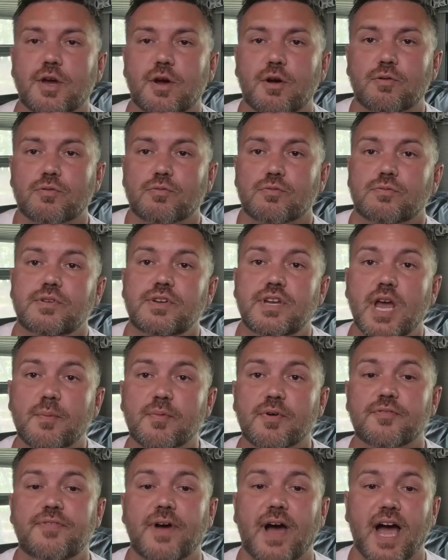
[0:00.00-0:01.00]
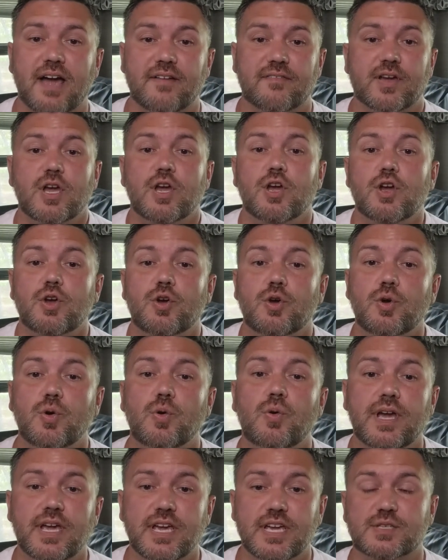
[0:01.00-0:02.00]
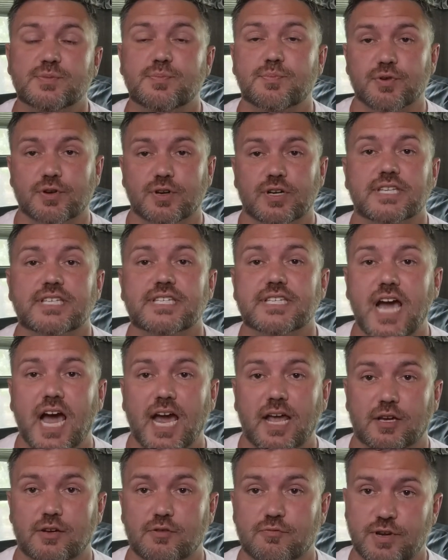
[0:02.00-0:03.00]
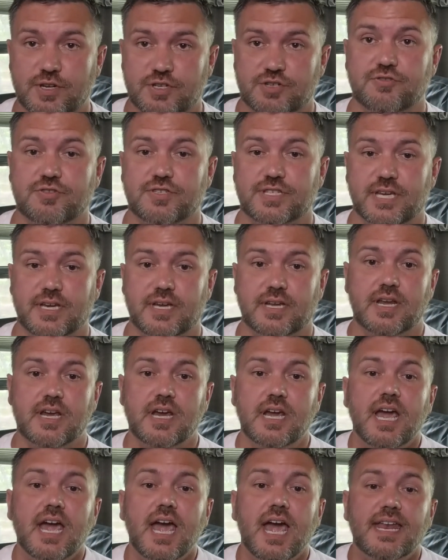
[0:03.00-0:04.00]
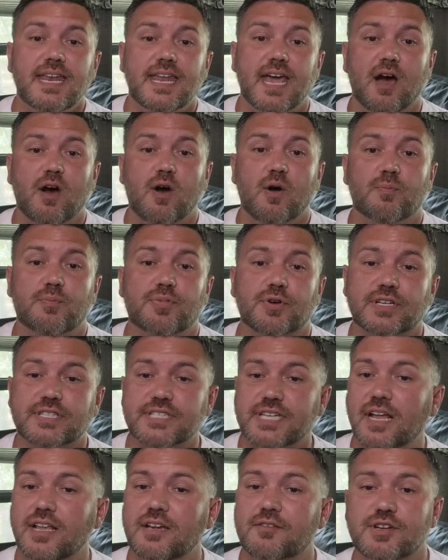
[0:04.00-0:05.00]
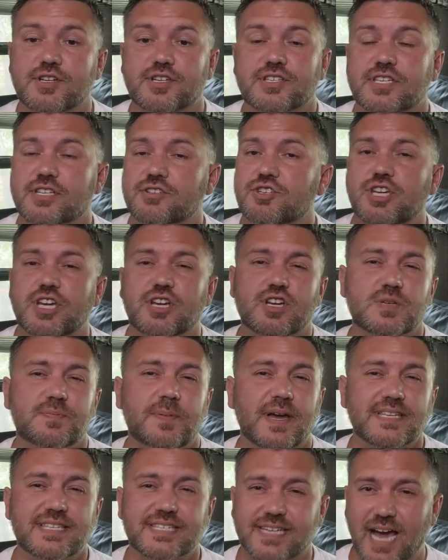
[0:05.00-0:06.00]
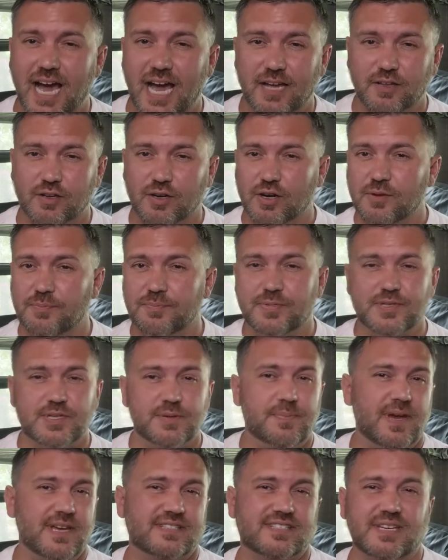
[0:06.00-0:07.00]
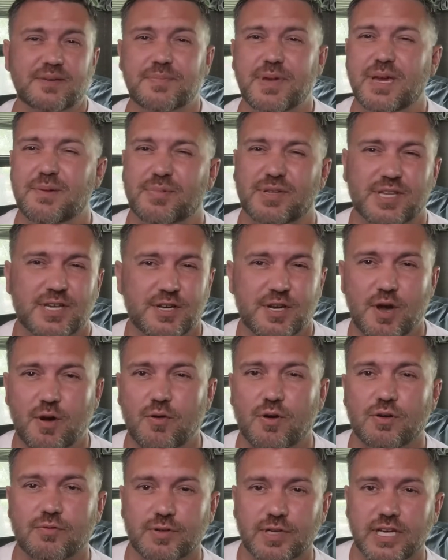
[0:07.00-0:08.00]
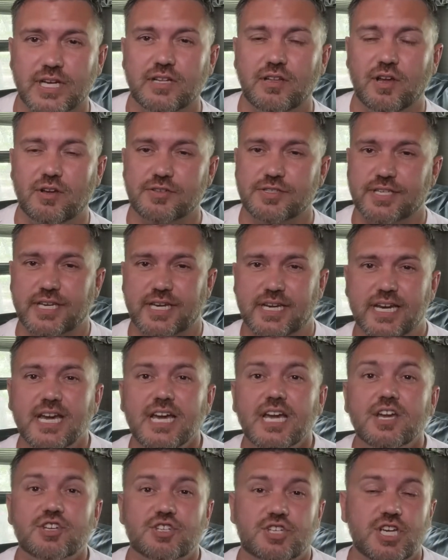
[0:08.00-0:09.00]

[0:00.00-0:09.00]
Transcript: So, number five, who is Brooke Skylar Richardson? Now, Brooke Skylar Richardson, she goes by Skylar to basically people that know her really closely.